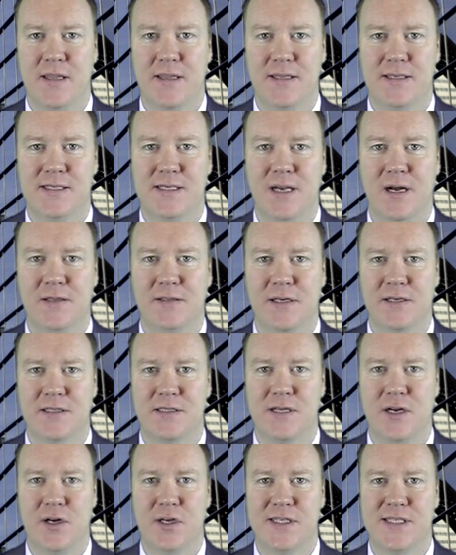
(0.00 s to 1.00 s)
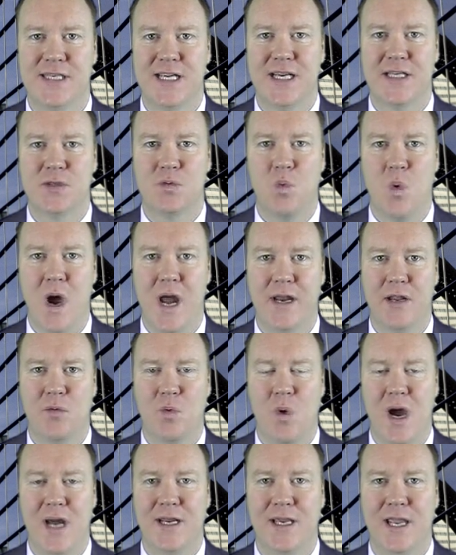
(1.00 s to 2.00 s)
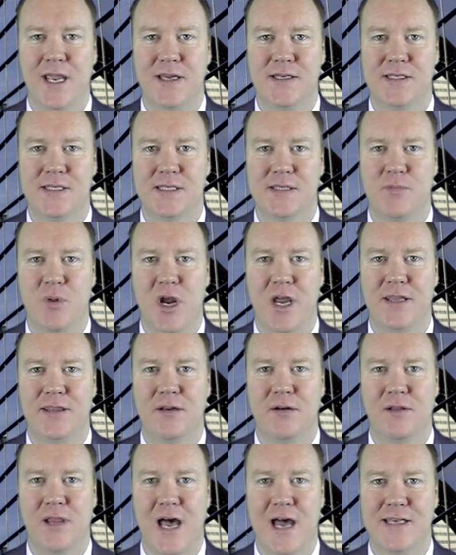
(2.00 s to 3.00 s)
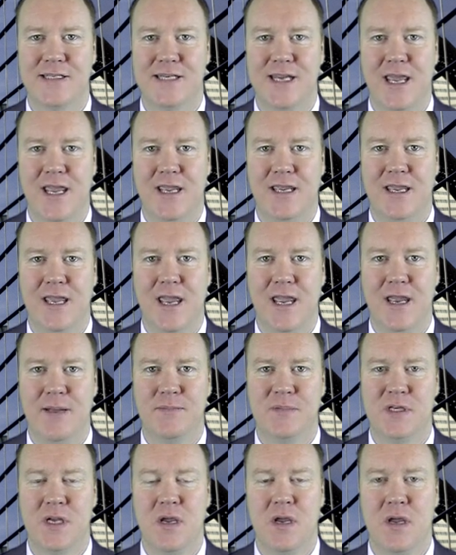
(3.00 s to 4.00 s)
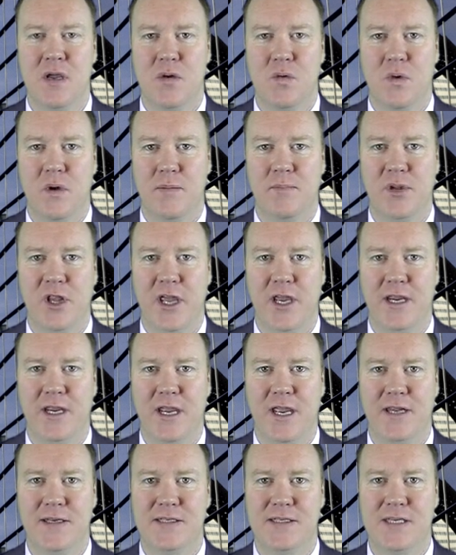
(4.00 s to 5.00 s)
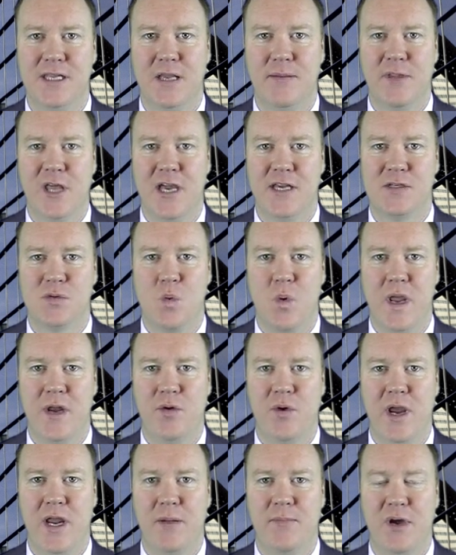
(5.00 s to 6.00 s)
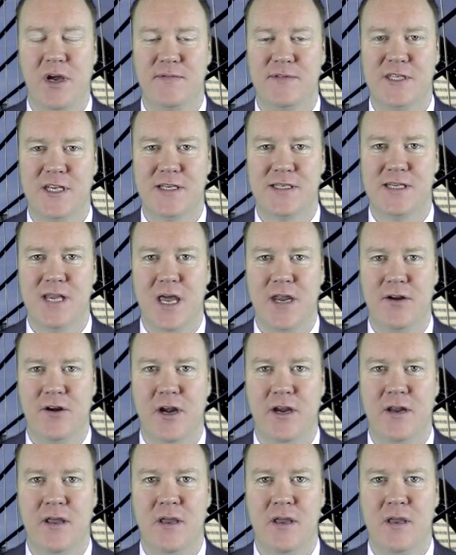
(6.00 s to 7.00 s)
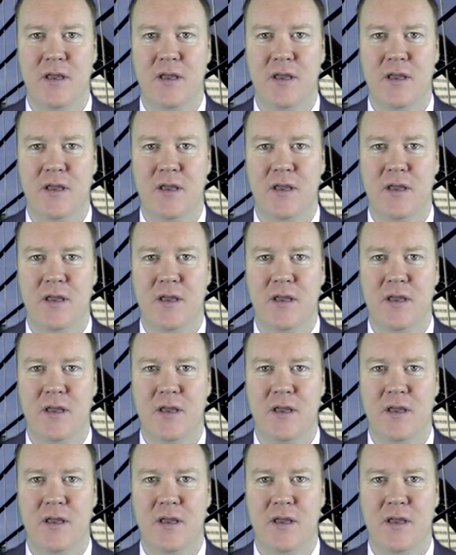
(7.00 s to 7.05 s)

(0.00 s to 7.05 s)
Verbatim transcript: The Celtics are 6 1 1 against the spread in their last eight games when playing against a team that has a win rate above 600.